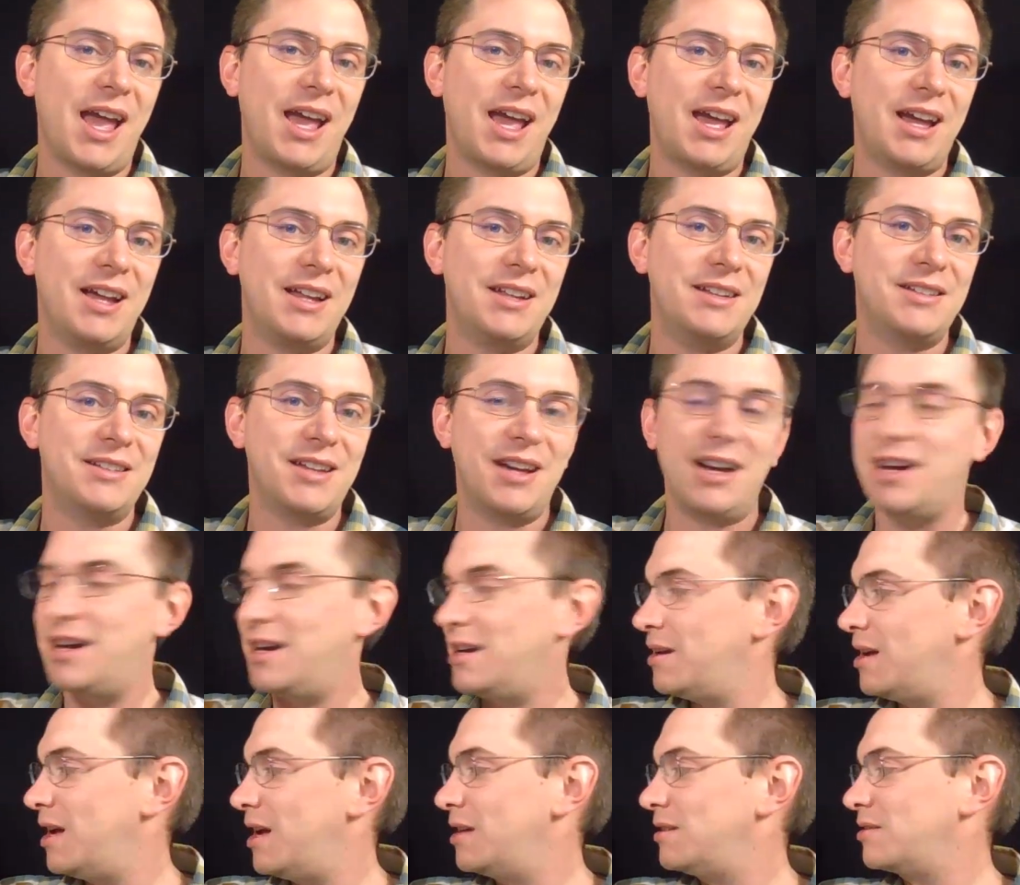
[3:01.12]
and,
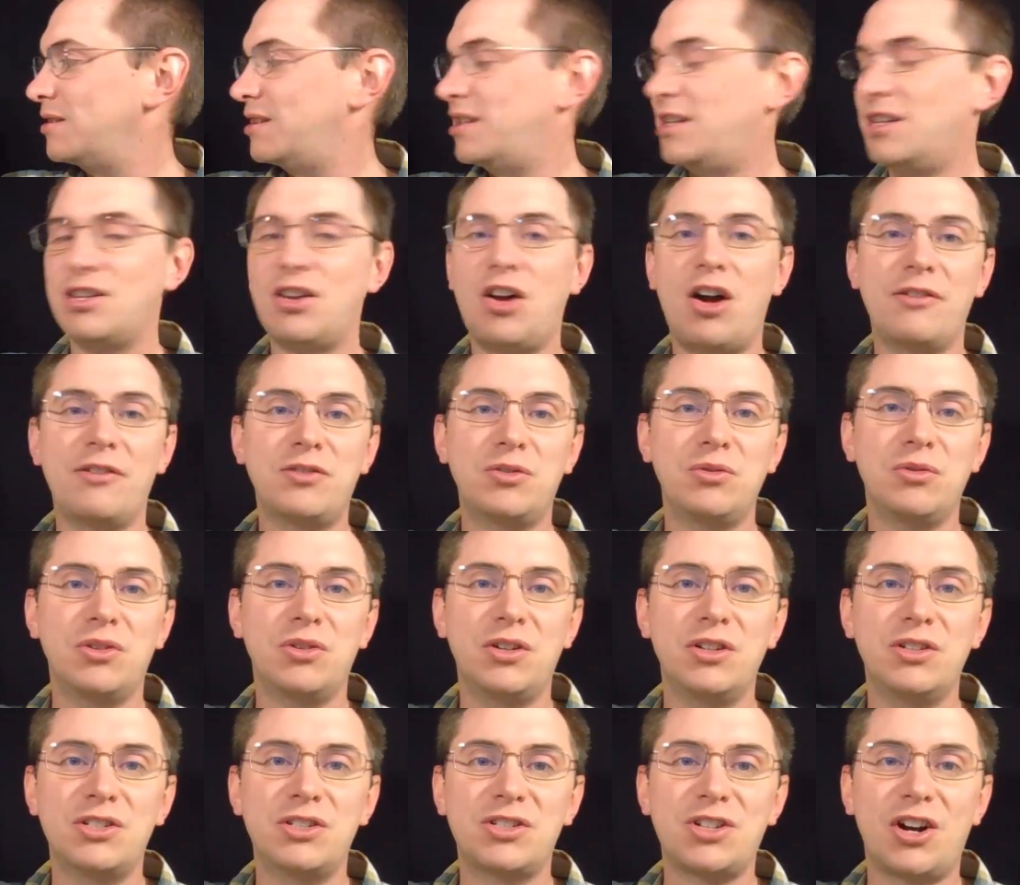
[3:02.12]
uh, and get off to
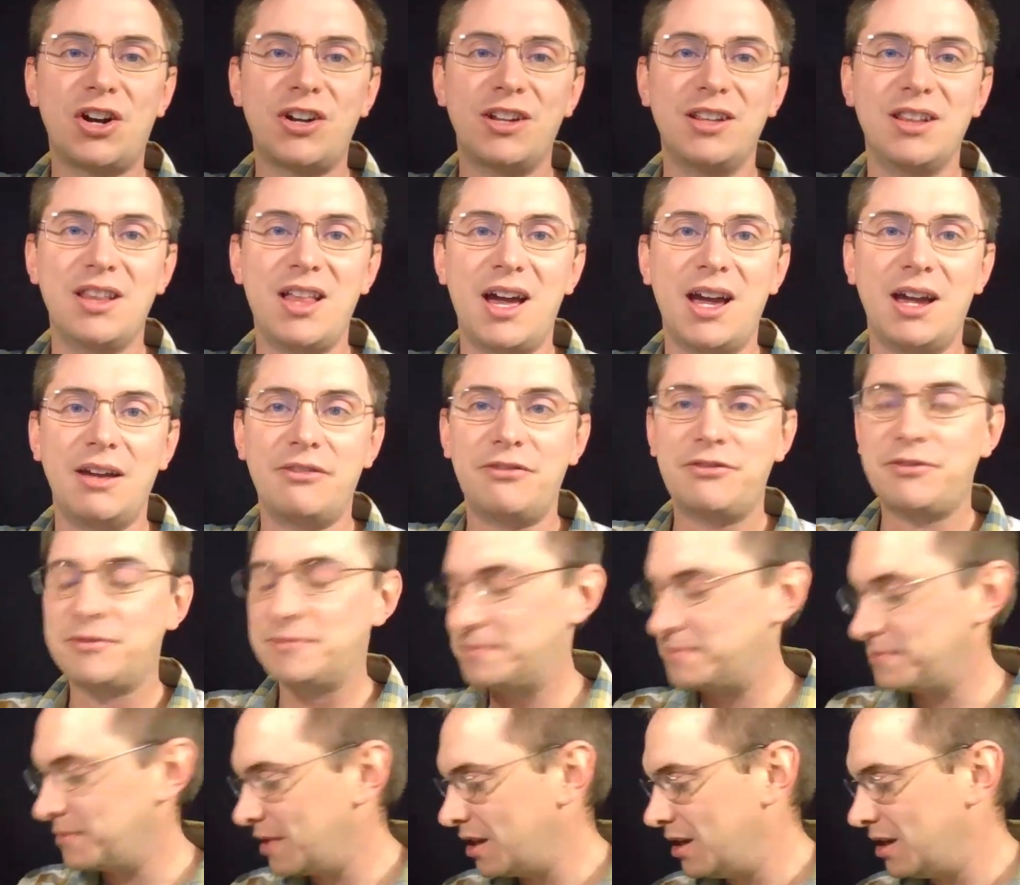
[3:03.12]
a good start in life.